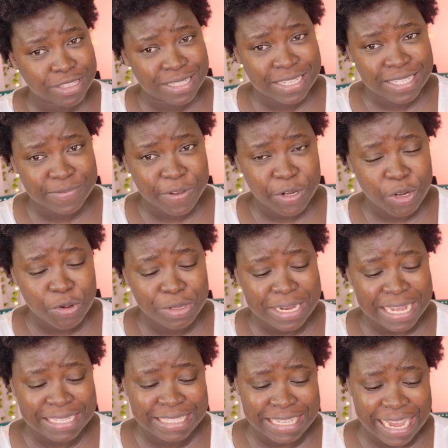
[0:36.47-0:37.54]
this video
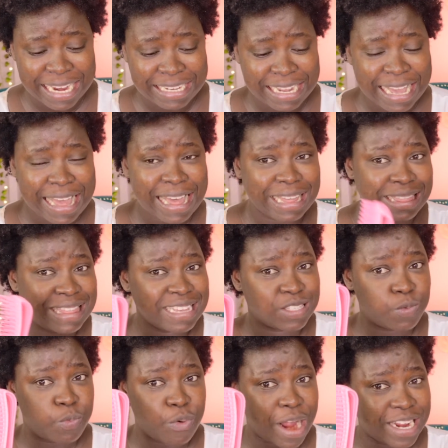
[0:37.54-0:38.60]
that said this
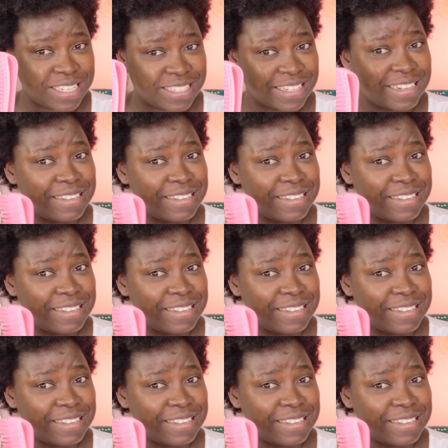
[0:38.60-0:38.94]
brush